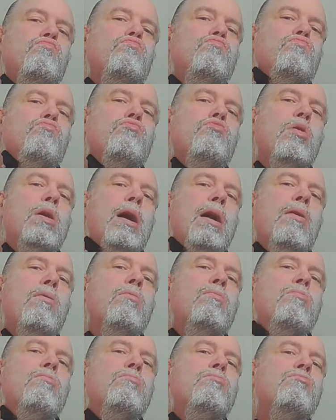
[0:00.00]
Wow,
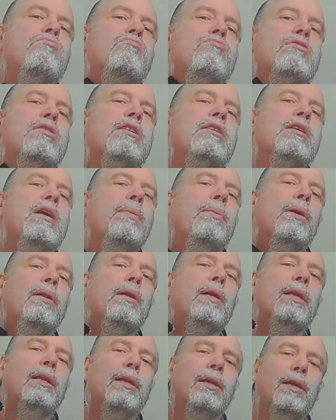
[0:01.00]
look at it come up. Look
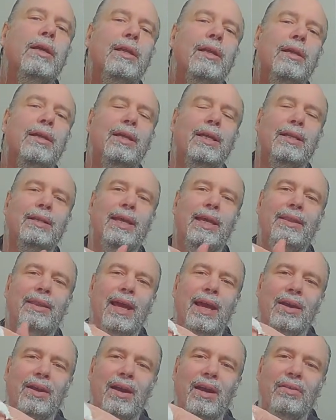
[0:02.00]
at it take that
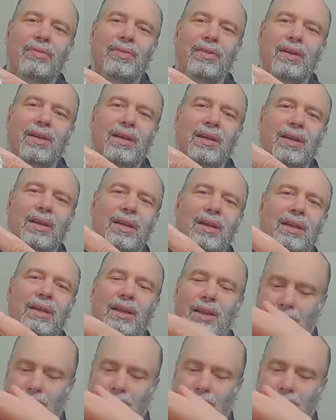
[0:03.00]
off. Look at